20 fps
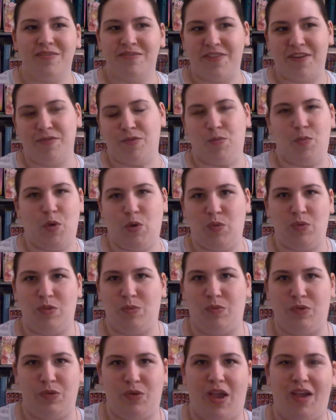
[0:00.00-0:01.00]
favorite book with
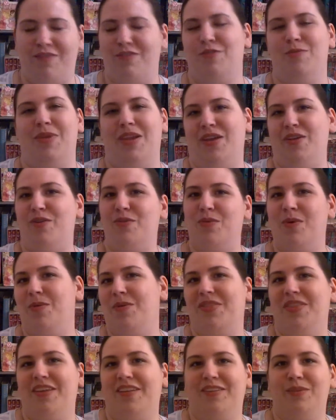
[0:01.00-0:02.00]
a blue cover be? Or what
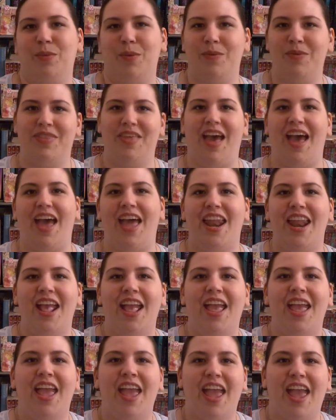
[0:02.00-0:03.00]
would this, what would that?
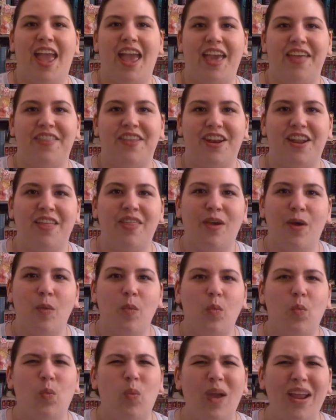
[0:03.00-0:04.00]
And then I
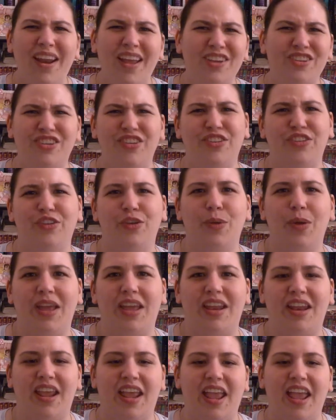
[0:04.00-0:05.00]
thought, why not just do
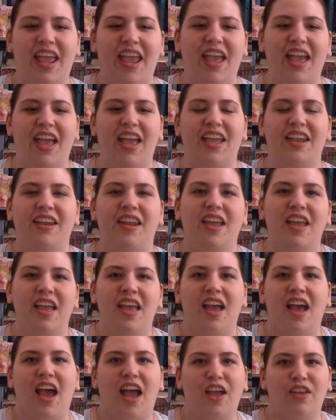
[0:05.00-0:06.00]
it? And
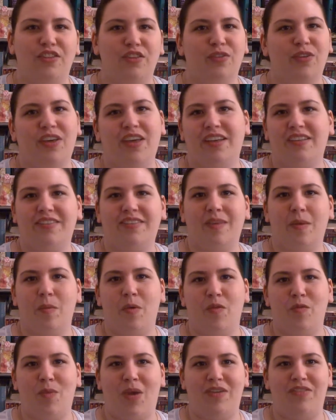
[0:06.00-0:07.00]
I also feel like some
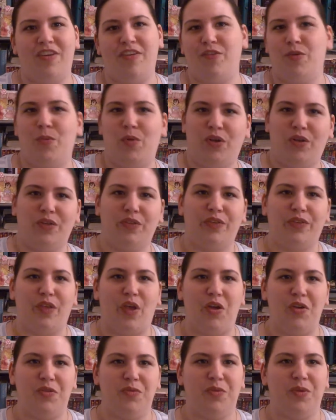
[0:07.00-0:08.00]
of my favorite books
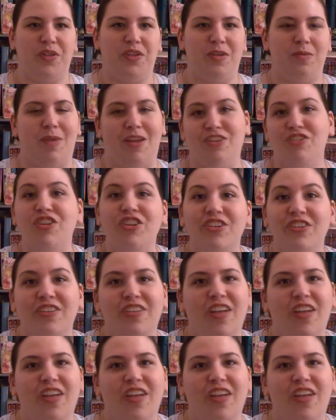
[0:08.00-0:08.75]
aren't really mentioned a